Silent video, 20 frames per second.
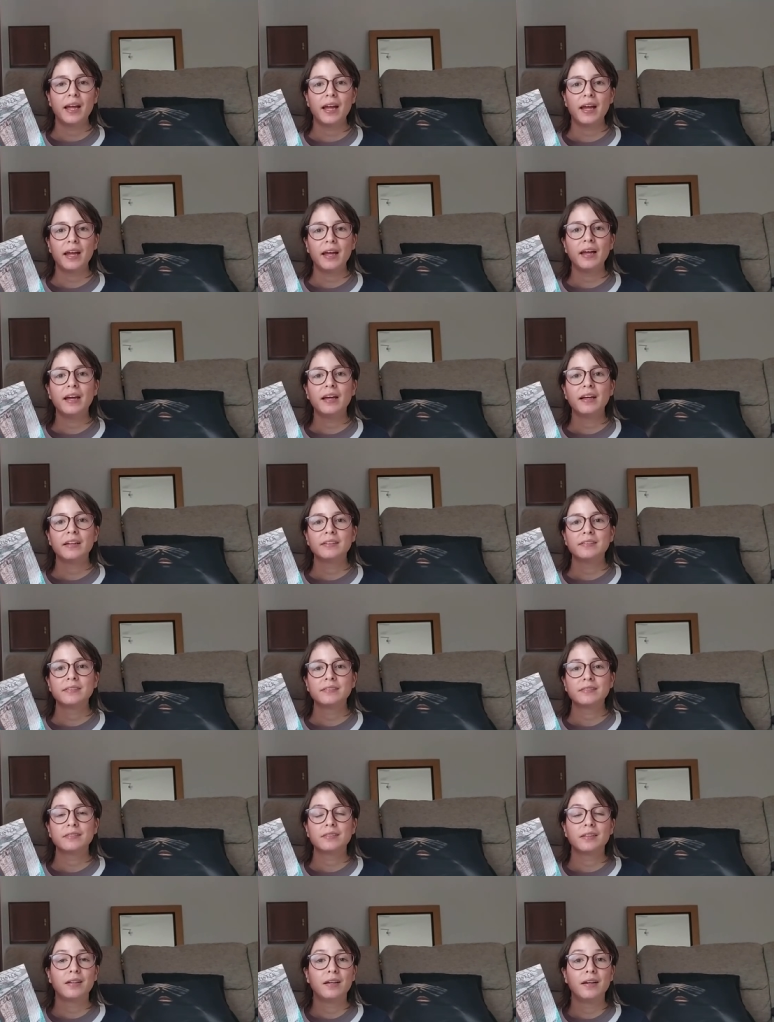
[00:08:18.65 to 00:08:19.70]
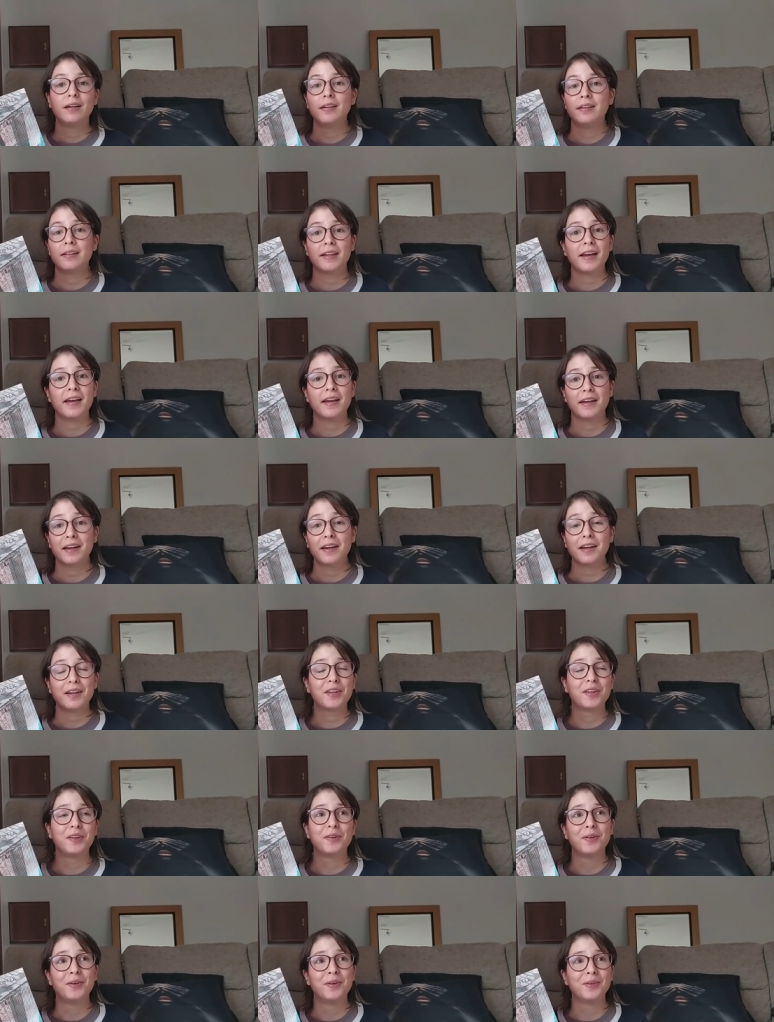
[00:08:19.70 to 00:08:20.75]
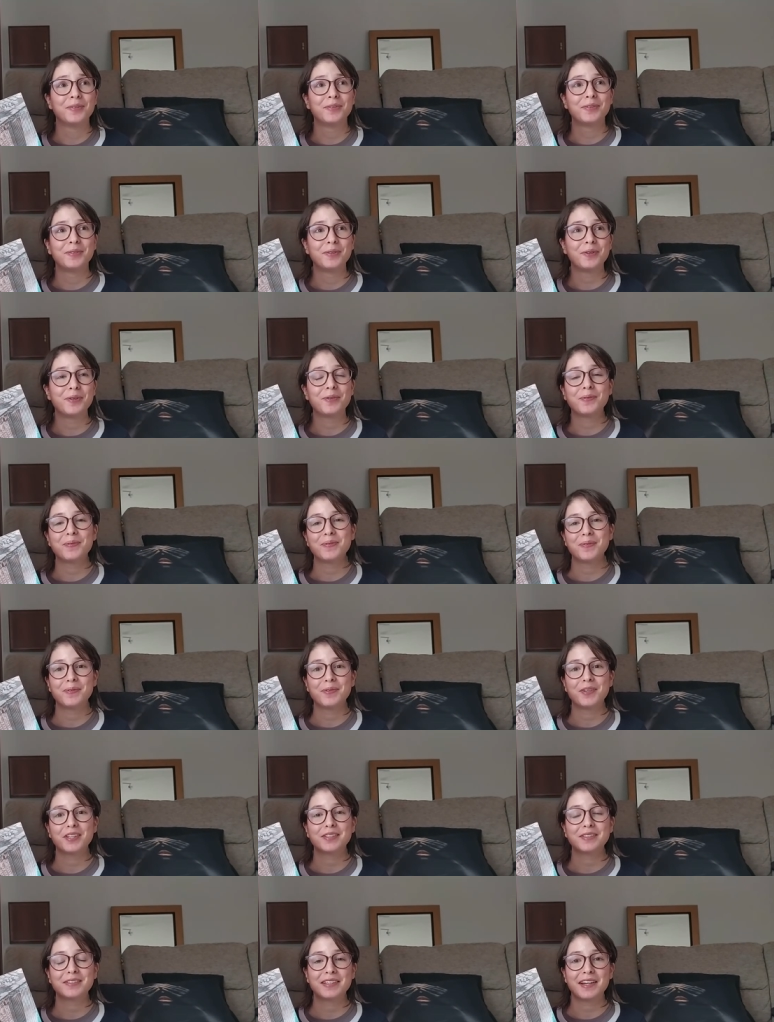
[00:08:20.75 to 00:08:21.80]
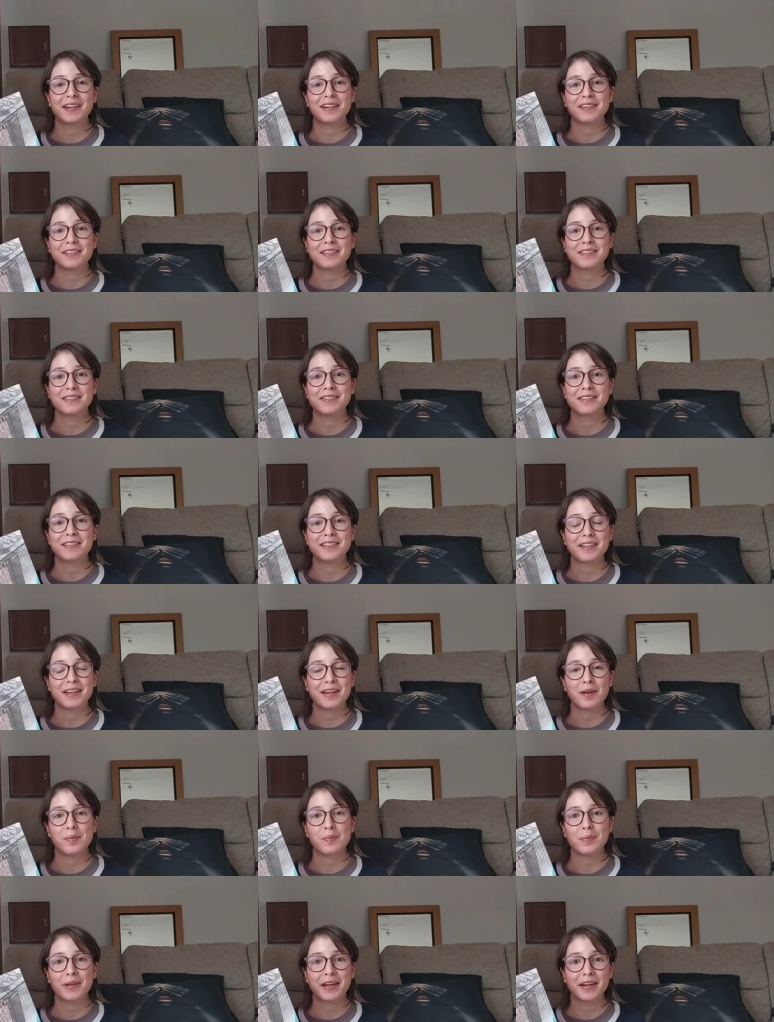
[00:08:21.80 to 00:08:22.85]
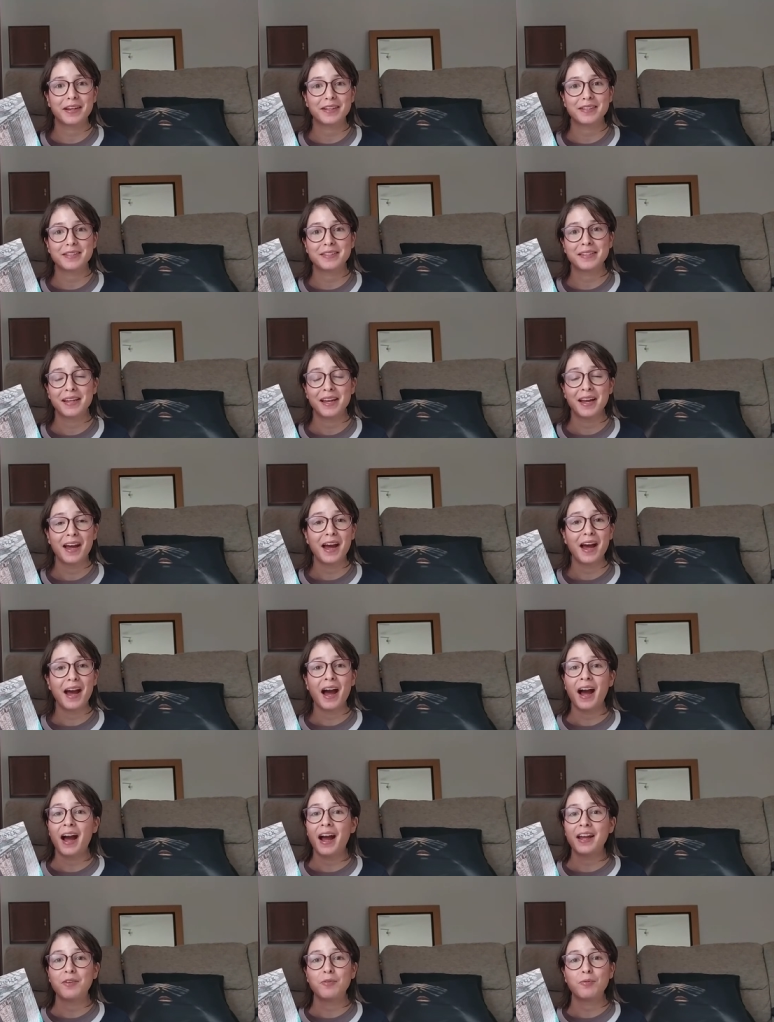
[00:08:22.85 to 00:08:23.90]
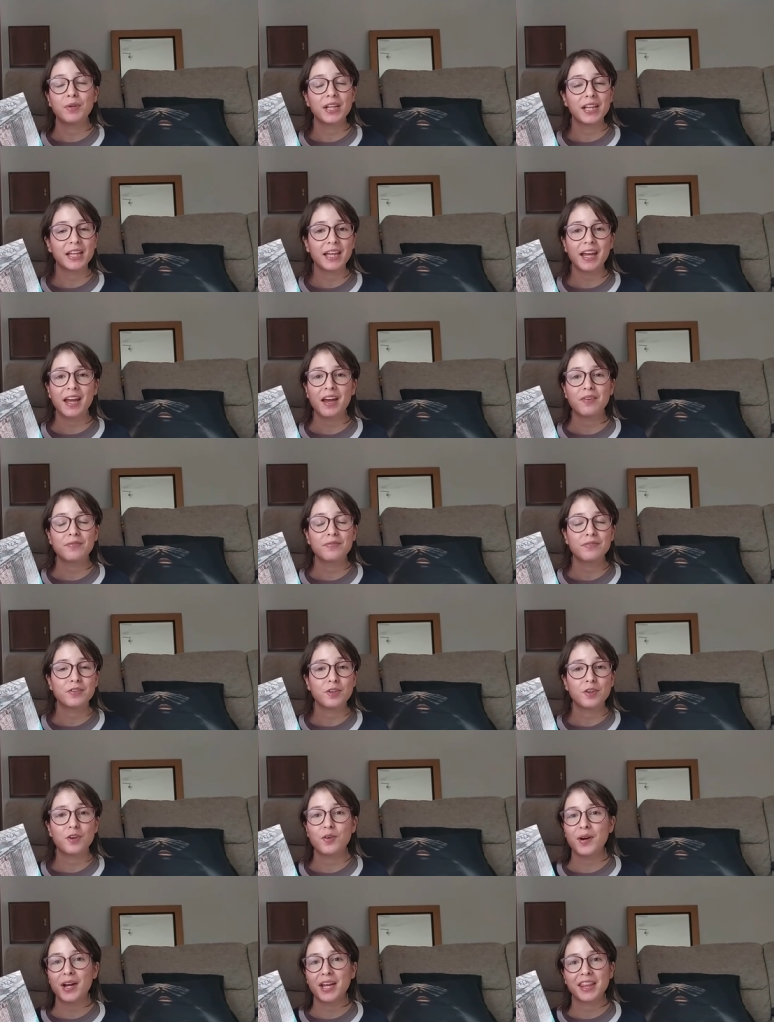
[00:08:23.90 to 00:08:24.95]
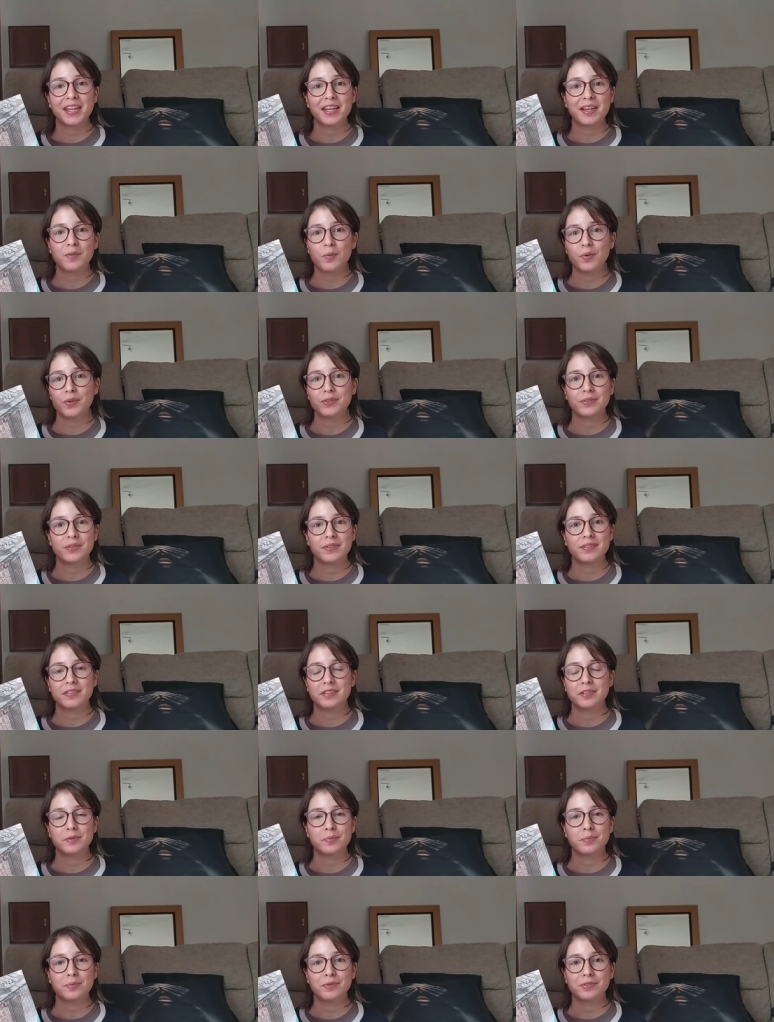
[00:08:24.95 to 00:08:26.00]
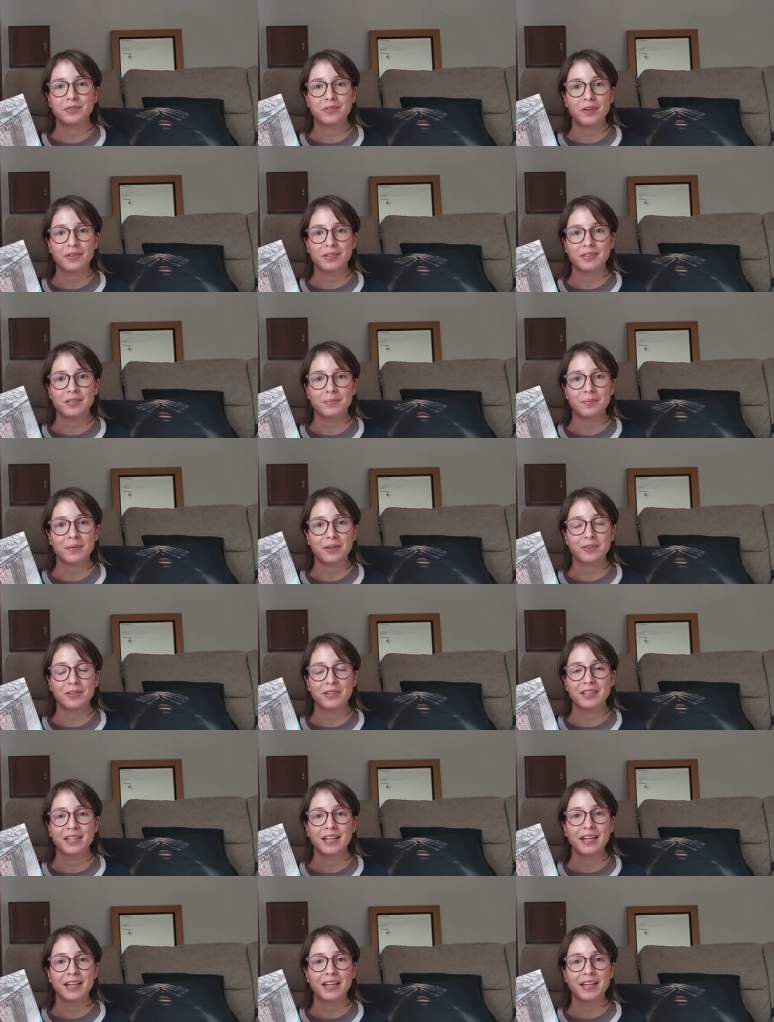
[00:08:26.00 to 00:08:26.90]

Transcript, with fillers: And yeah, I don't know what else to say because I really have no idea what this book talks about.